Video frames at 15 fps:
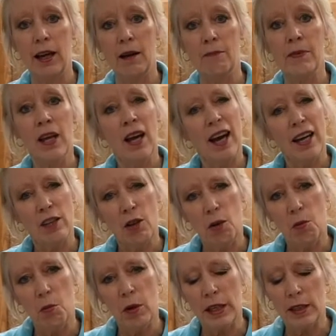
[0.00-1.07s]
I
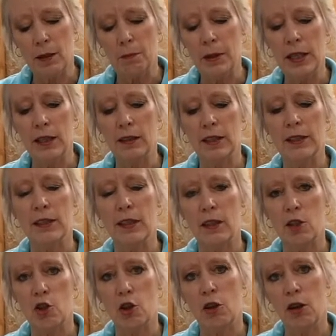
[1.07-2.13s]
don't want the
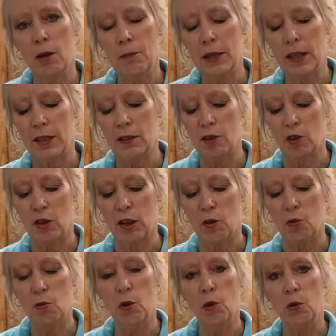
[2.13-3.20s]
peelings in the jar because they're
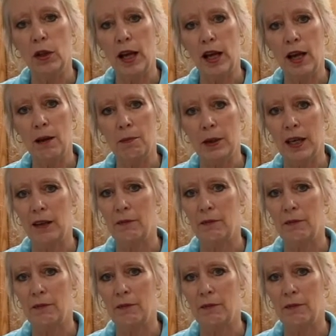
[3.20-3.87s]
going to roll up